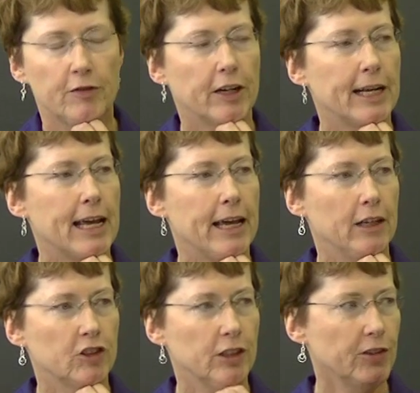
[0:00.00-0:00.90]
very
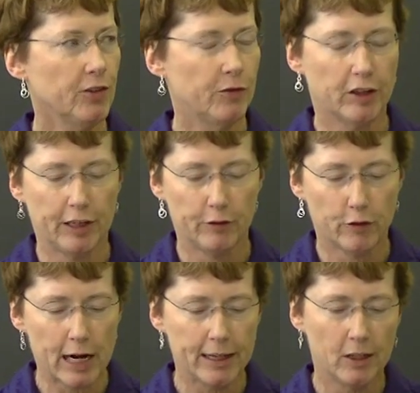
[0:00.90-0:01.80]
anxious, very
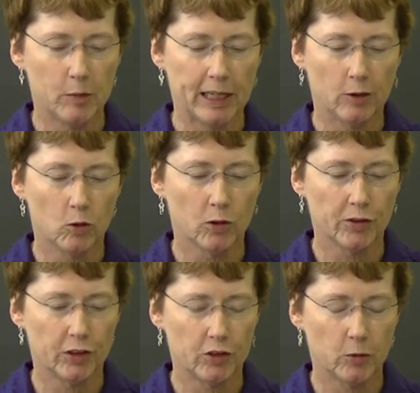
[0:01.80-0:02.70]
frightened by the whole
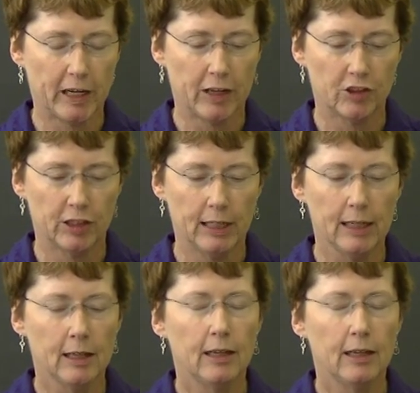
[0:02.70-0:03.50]
situation